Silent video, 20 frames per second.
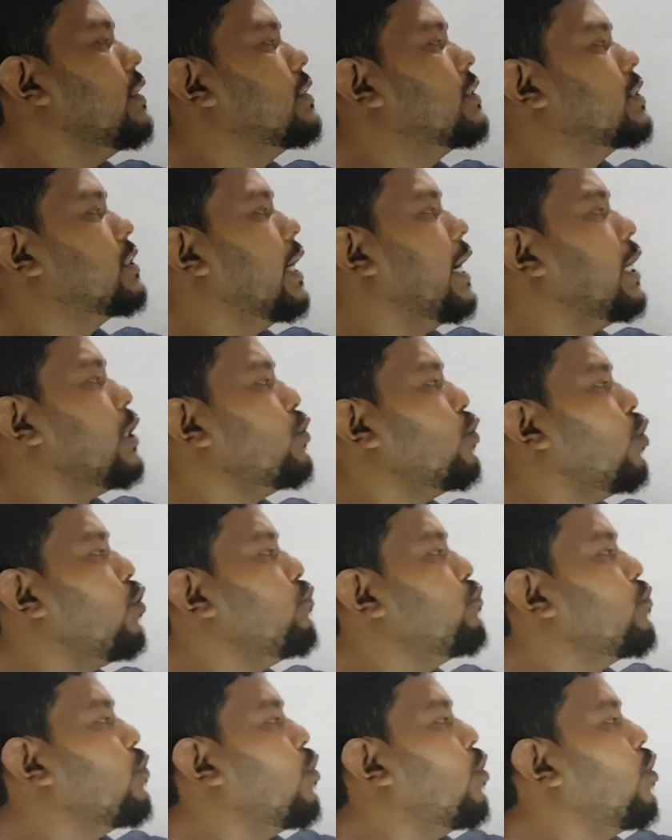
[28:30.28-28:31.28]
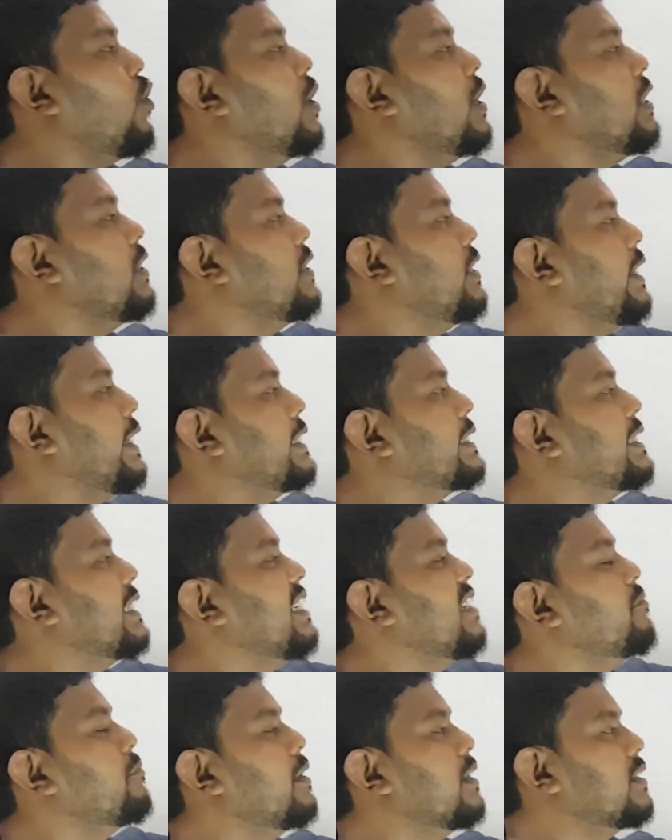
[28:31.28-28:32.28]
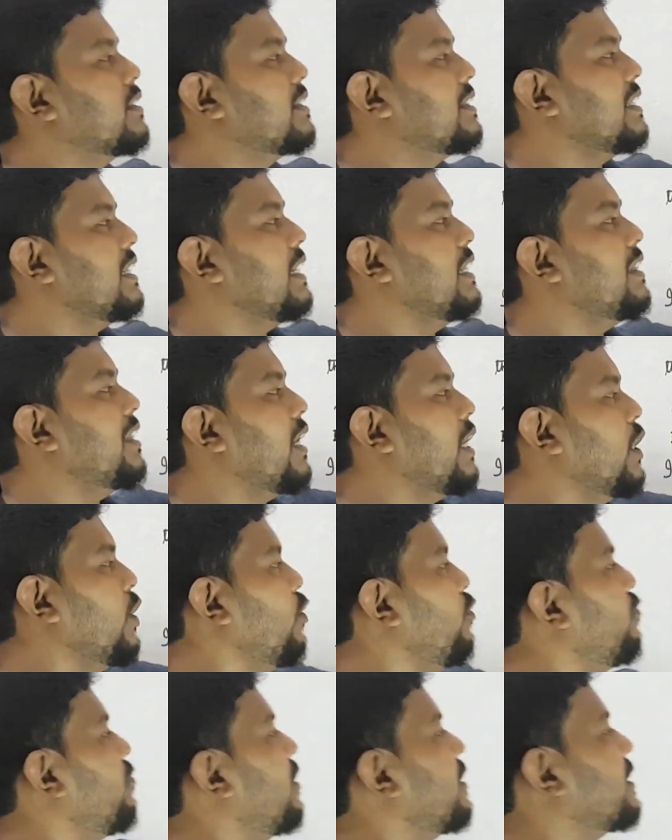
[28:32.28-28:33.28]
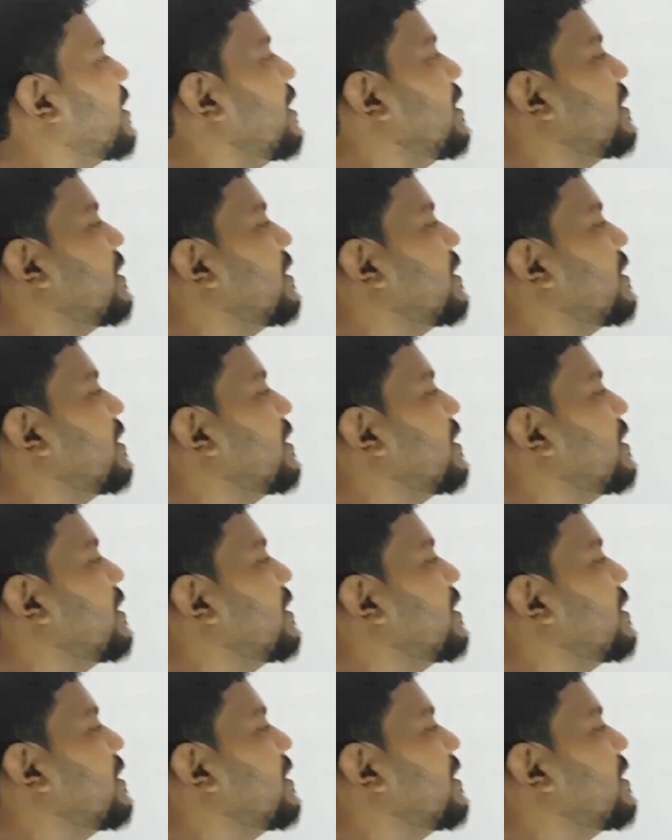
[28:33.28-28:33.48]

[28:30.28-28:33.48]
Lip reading: set of all these elements in the universal